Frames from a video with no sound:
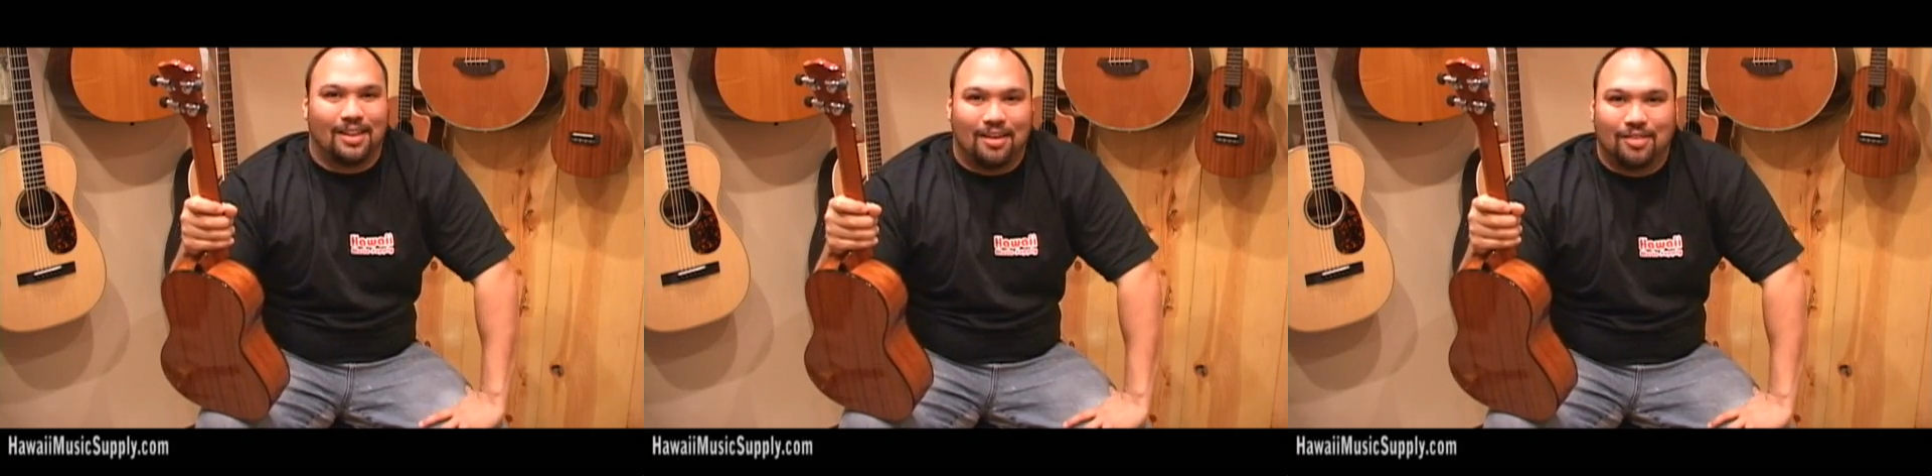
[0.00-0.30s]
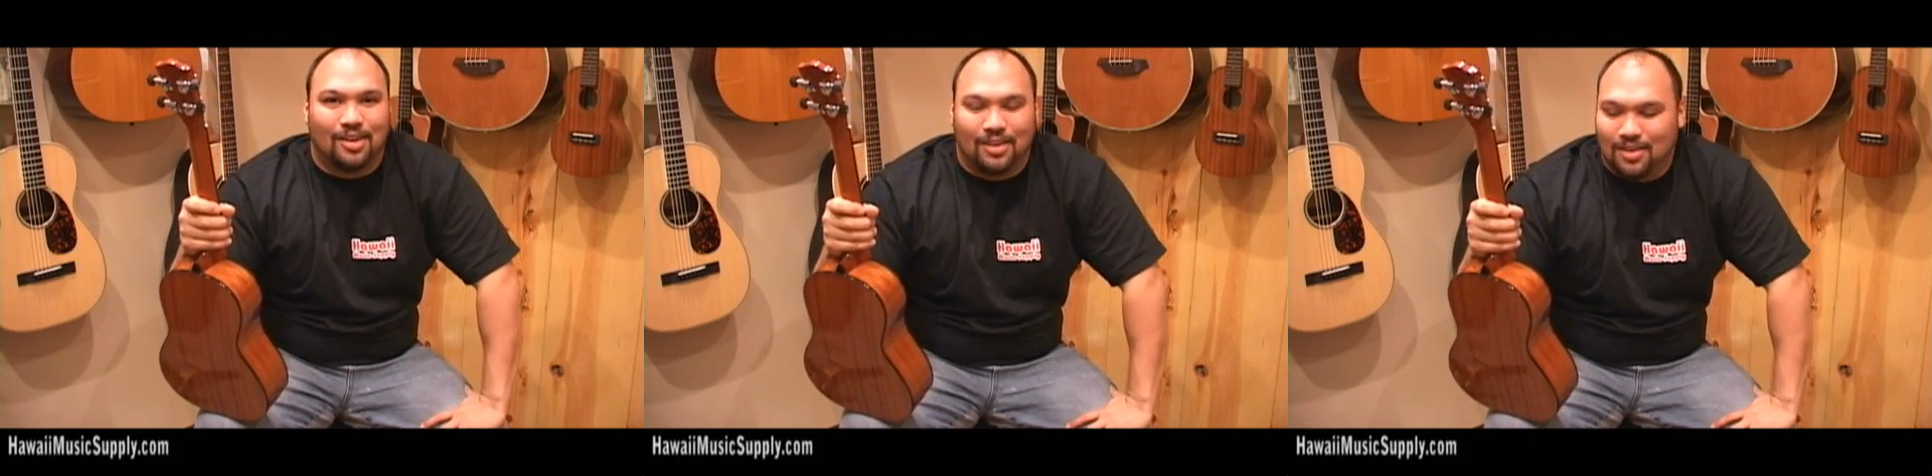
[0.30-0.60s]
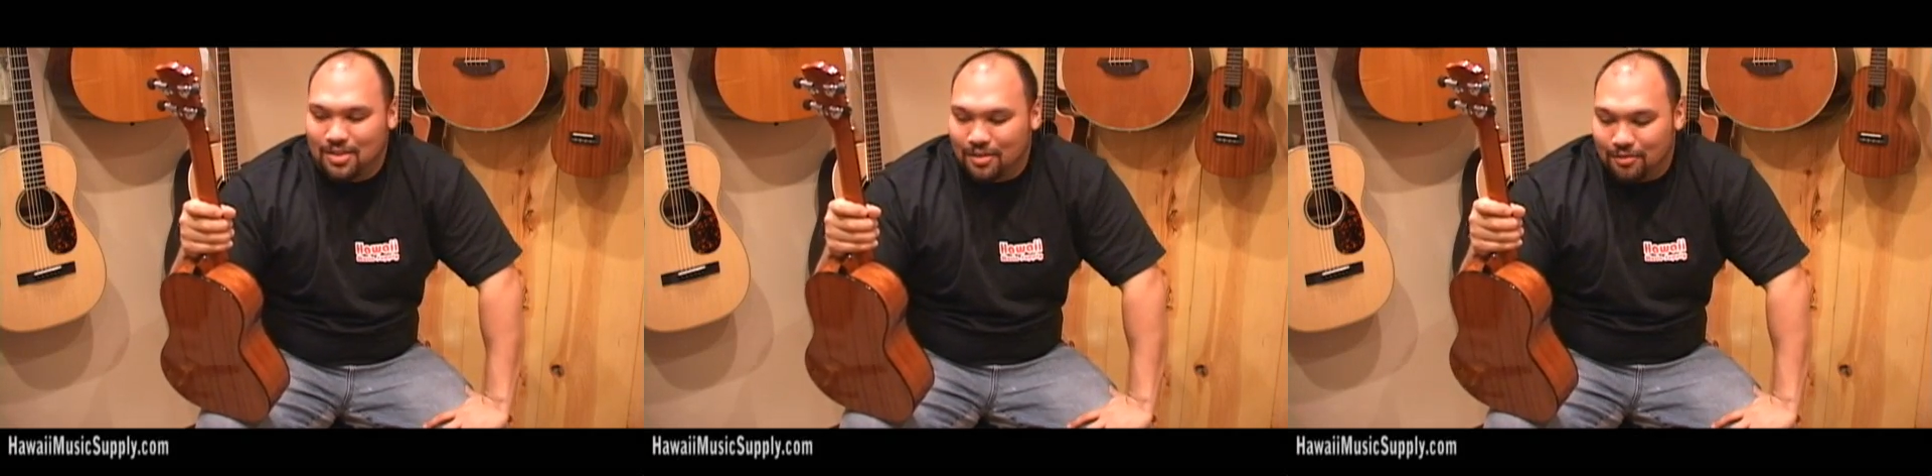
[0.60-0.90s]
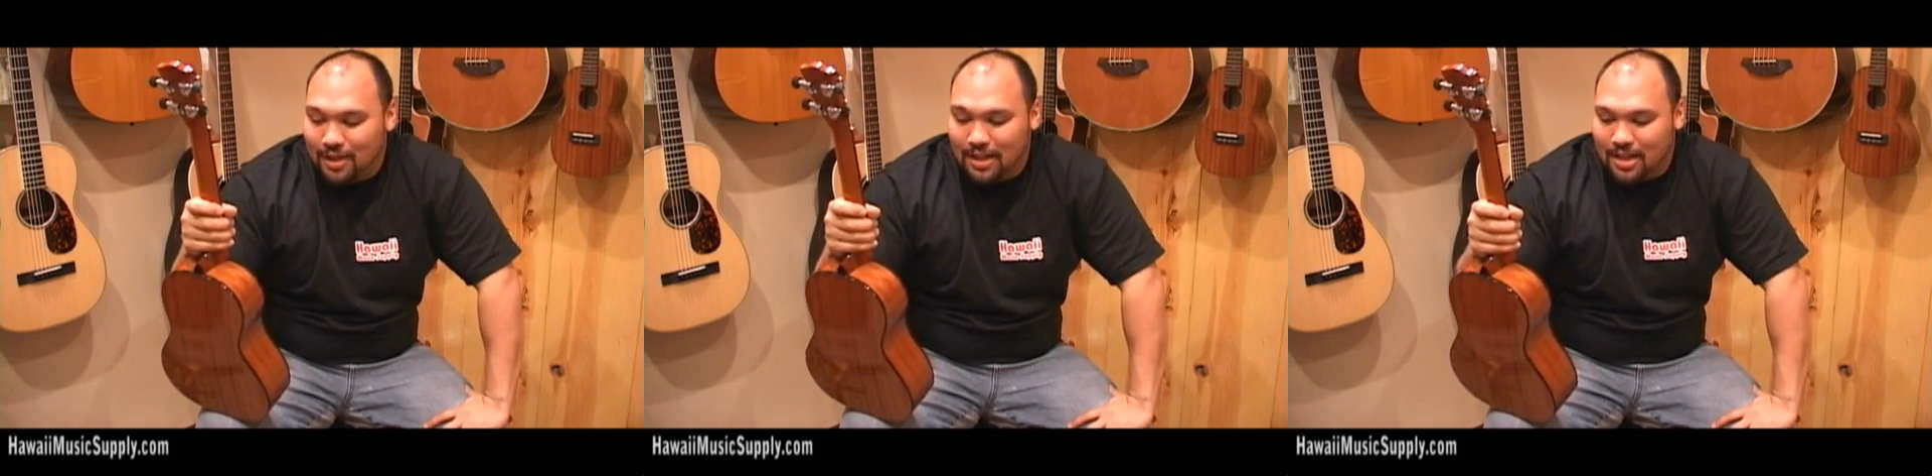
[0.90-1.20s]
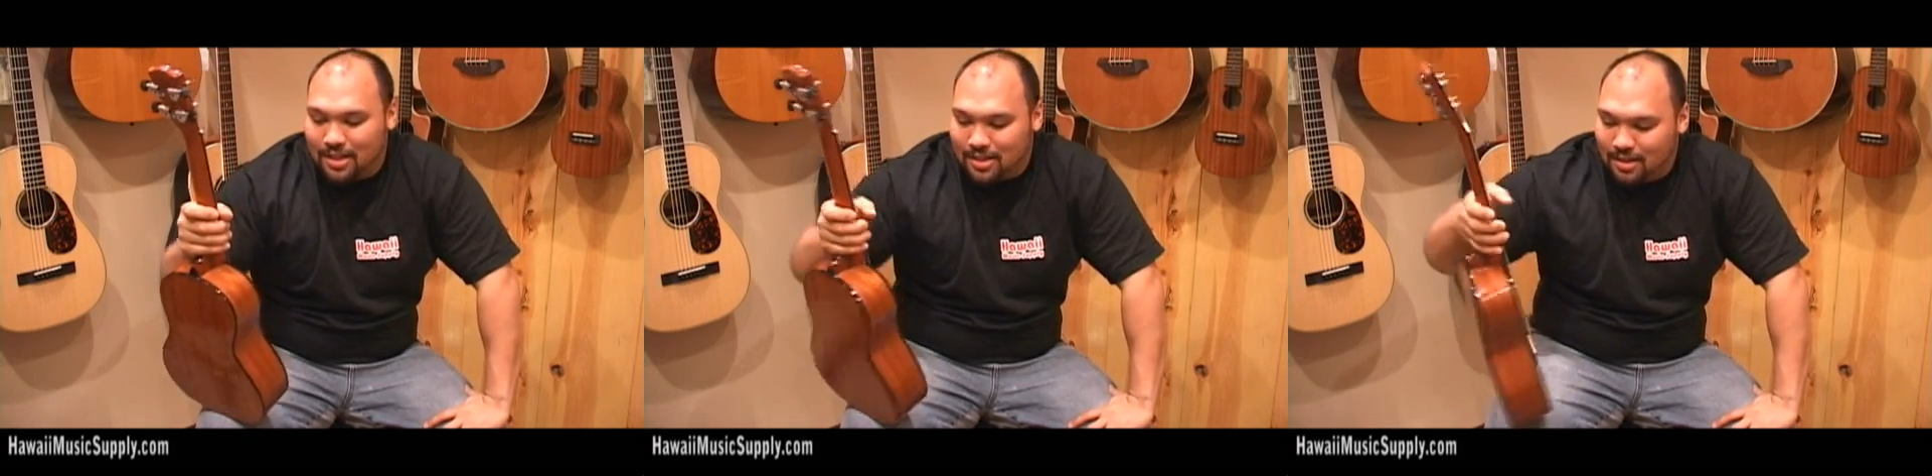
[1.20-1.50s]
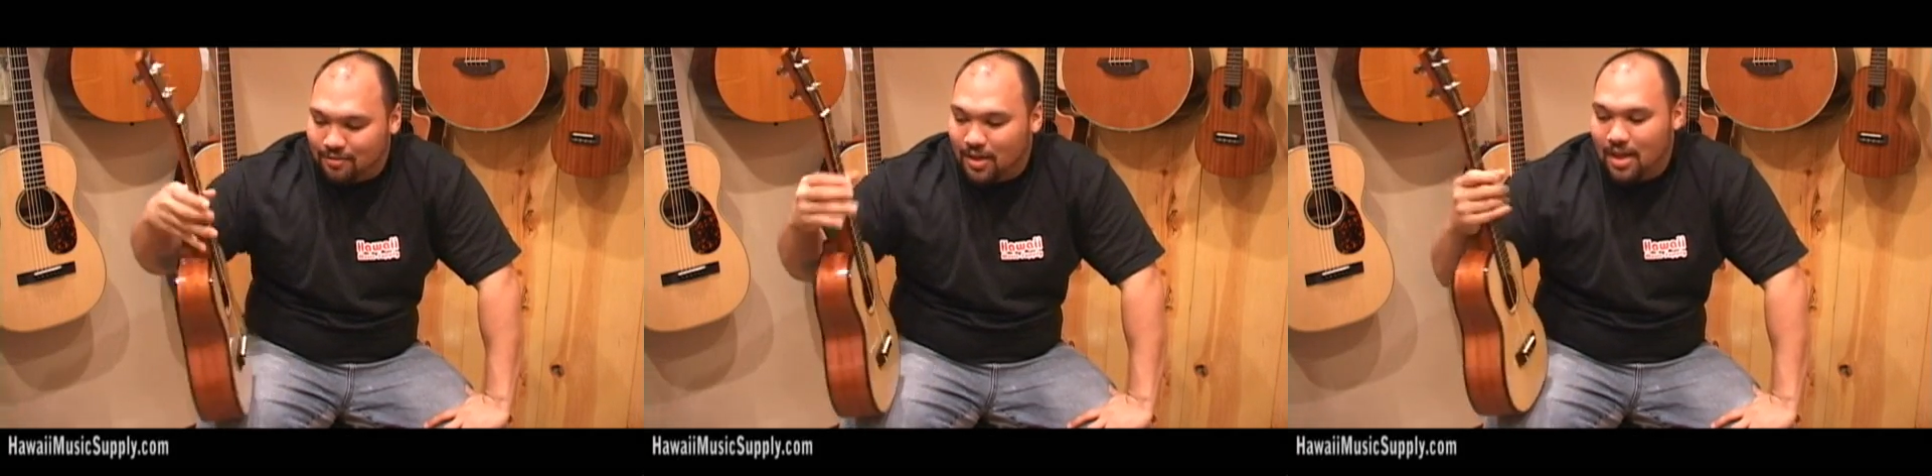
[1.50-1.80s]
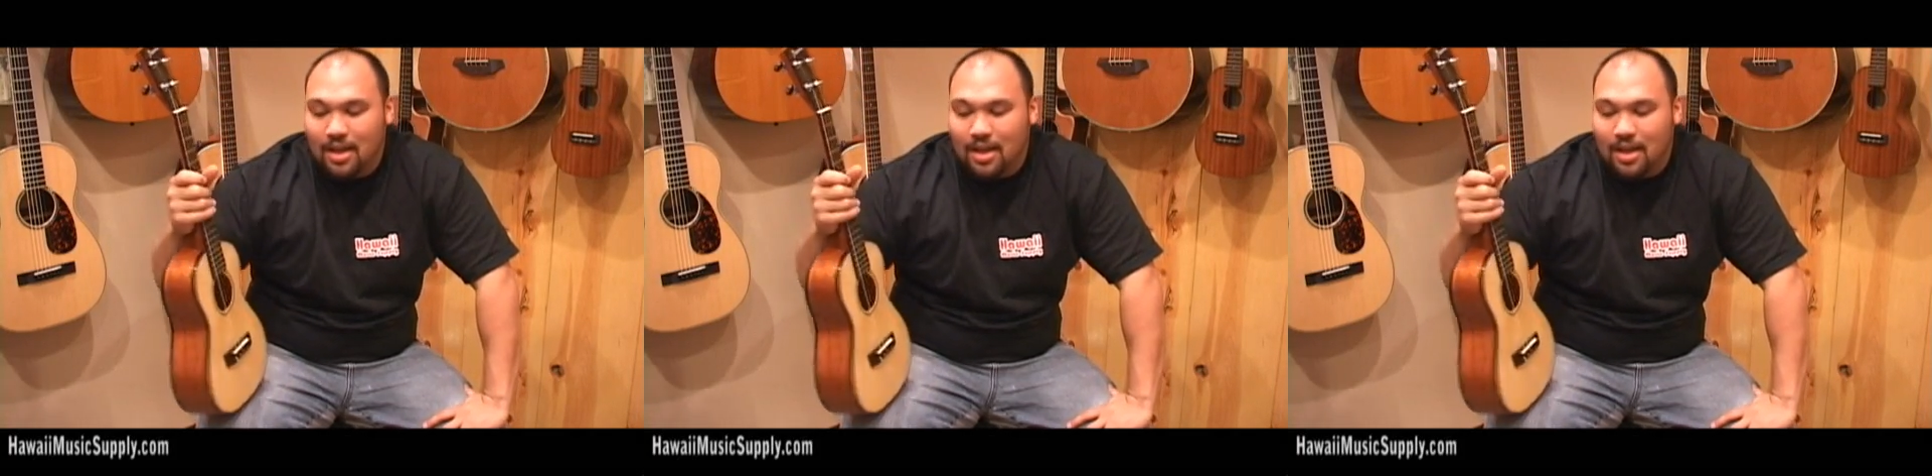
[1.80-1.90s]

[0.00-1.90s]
love their ukes. They're fantastic stuff.